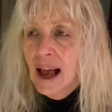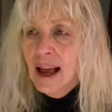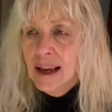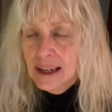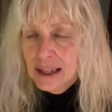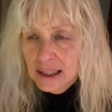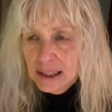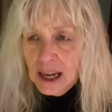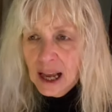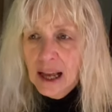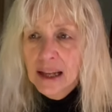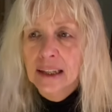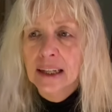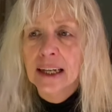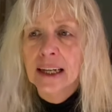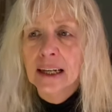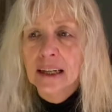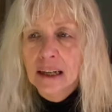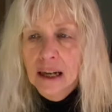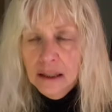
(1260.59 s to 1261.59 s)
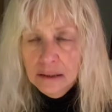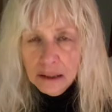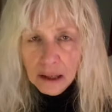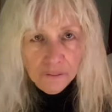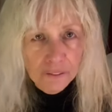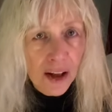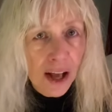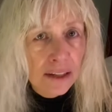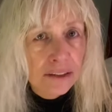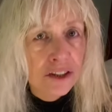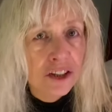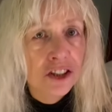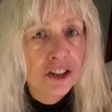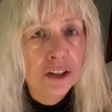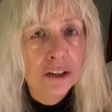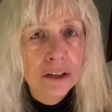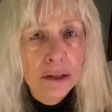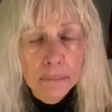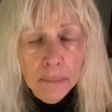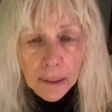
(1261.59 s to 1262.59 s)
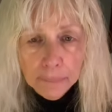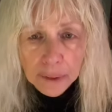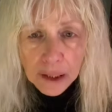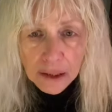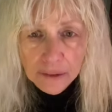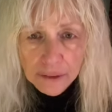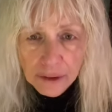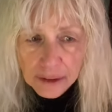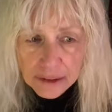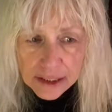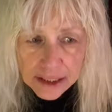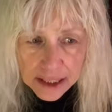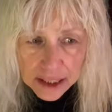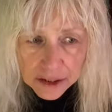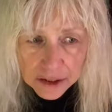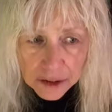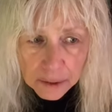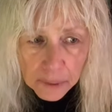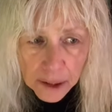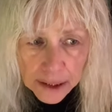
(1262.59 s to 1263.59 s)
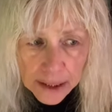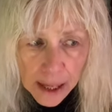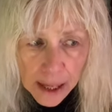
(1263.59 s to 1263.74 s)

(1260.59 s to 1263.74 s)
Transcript: I can kind of get enough oxygen in my blood system right